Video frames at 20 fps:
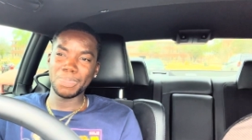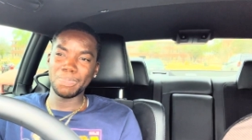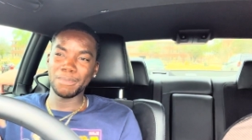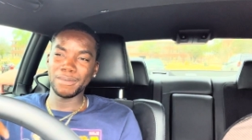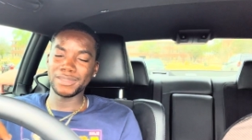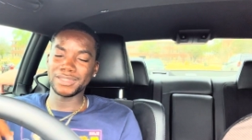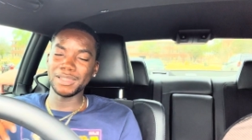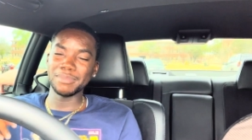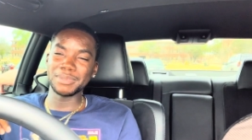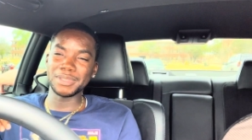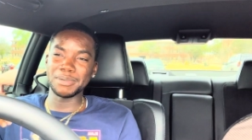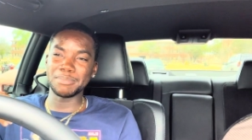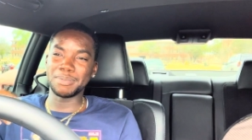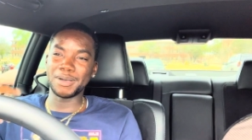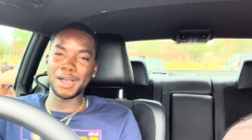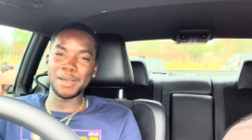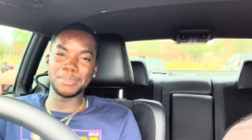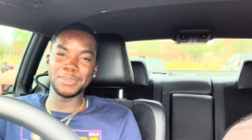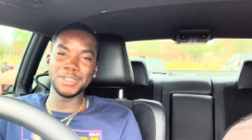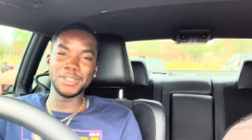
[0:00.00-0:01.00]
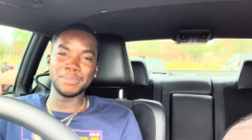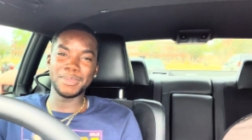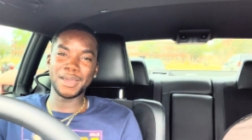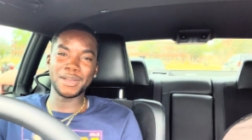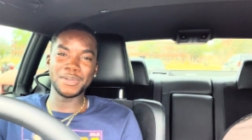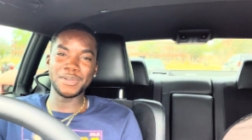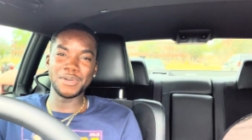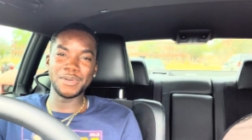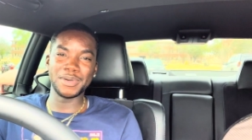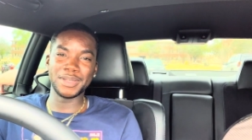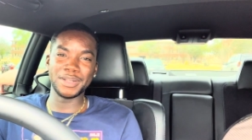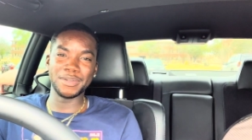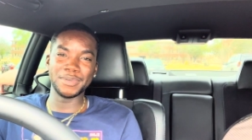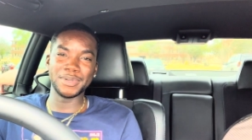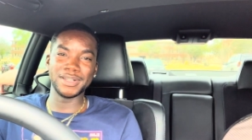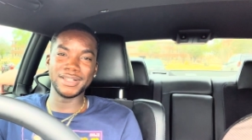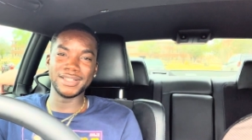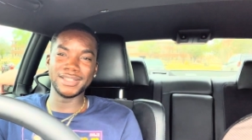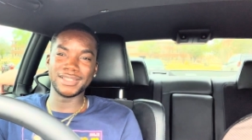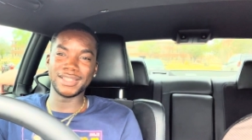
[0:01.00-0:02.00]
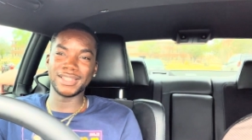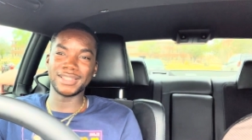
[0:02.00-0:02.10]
something popped up. I don't know what it was.